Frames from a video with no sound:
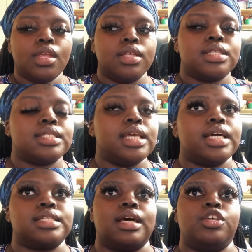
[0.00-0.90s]
see,
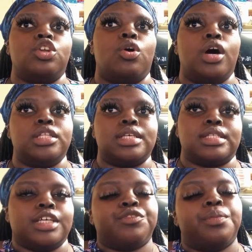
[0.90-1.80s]
because, you know, a
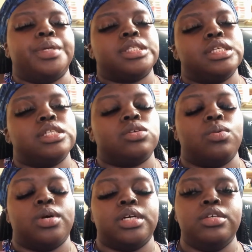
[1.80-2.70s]
successful business,
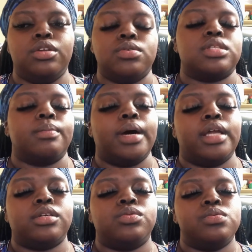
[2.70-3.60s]
or, you know,
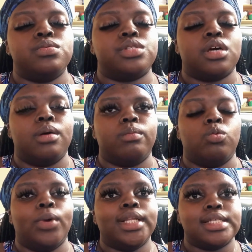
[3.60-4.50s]
somebody who's
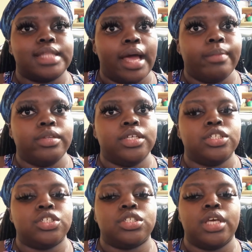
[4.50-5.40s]
well
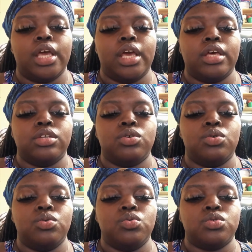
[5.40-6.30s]
established and
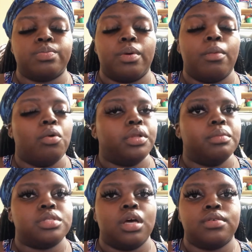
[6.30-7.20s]
who's promoting
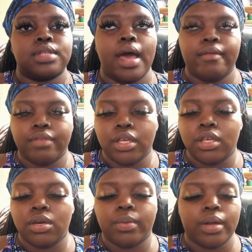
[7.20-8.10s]
themselves
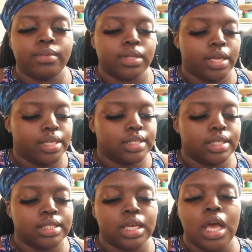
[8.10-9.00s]
heavy, or whatever the case
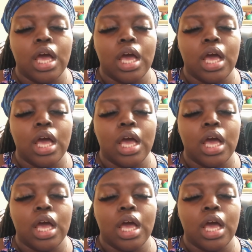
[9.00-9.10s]
is,